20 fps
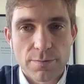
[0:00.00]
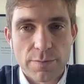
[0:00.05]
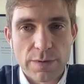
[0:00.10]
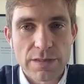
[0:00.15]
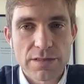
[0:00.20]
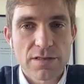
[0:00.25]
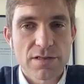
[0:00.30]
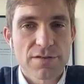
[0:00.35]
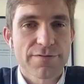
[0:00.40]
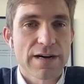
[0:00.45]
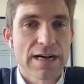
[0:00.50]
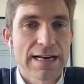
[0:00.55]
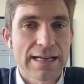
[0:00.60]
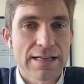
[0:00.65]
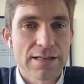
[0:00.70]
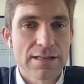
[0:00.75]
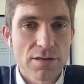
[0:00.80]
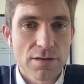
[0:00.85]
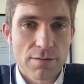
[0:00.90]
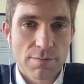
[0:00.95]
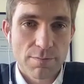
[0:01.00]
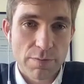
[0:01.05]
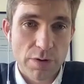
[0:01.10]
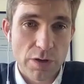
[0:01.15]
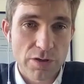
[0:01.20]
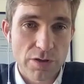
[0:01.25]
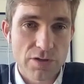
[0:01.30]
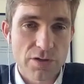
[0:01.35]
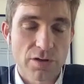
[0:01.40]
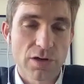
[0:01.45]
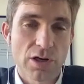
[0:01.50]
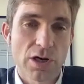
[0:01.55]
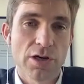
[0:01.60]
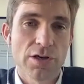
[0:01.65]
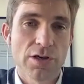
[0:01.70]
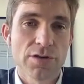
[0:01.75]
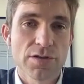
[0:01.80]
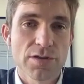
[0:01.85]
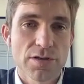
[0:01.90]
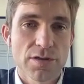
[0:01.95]
Business finance, personal
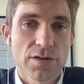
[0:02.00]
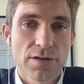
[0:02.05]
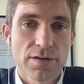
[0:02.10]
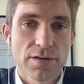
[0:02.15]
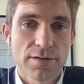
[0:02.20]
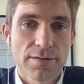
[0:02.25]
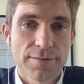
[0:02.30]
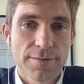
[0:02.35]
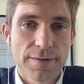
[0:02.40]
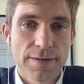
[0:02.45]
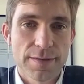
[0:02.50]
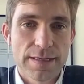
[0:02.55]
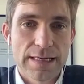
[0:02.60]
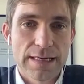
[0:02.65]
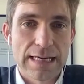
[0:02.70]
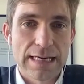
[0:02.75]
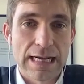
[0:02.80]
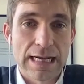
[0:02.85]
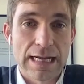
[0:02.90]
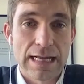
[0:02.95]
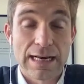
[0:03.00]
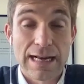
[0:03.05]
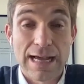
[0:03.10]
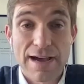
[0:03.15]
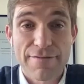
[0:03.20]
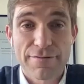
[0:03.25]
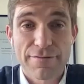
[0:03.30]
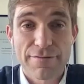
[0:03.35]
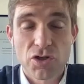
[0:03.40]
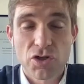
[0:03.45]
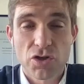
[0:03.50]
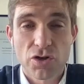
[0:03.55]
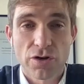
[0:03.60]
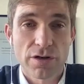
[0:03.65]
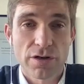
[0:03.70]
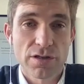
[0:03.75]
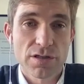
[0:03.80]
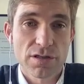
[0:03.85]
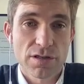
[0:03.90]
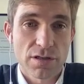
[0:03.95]
loans, life
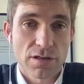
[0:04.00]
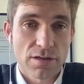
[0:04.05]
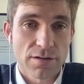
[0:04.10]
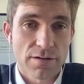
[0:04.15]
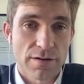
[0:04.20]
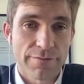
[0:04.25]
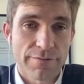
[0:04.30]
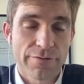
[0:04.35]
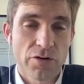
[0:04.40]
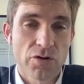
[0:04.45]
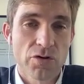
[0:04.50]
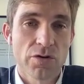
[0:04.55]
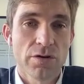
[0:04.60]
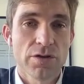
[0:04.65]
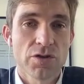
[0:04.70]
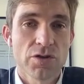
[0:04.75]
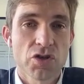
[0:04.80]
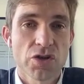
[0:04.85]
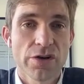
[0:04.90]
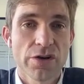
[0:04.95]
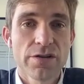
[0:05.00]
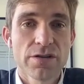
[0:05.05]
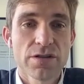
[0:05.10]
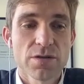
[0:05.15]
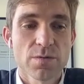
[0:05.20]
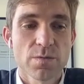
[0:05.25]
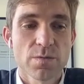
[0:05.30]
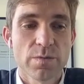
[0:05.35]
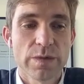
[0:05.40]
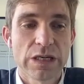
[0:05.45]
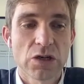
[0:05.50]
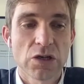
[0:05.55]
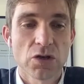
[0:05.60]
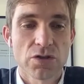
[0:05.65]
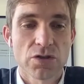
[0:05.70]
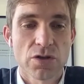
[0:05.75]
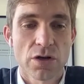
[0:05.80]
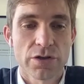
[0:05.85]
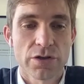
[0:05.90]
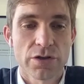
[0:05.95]
insurance, and funeral insurance,
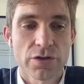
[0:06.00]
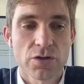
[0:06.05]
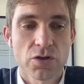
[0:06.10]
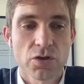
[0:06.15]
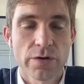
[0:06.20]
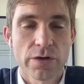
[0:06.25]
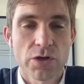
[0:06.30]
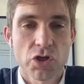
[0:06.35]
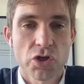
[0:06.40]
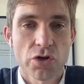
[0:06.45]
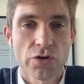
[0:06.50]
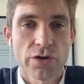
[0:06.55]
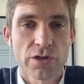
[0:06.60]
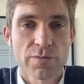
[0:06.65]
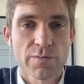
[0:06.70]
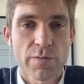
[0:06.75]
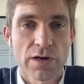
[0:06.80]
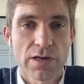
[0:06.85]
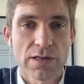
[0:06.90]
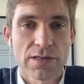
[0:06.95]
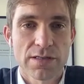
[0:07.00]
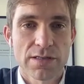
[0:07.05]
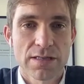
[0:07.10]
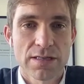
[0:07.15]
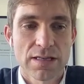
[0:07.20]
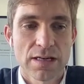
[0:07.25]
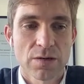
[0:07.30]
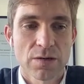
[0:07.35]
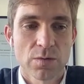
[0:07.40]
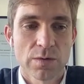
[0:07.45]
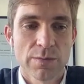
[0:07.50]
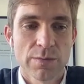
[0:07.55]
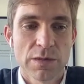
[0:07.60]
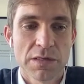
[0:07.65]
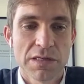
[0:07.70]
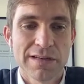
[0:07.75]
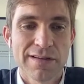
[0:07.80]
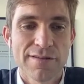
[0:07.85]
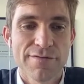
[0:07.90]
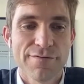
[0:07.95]
because those are two insurance policies that we
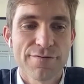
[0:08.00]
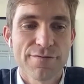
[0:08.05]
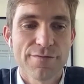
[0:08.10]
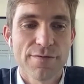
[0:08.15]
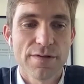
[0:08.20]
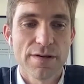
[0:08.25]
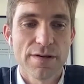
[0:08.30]
believe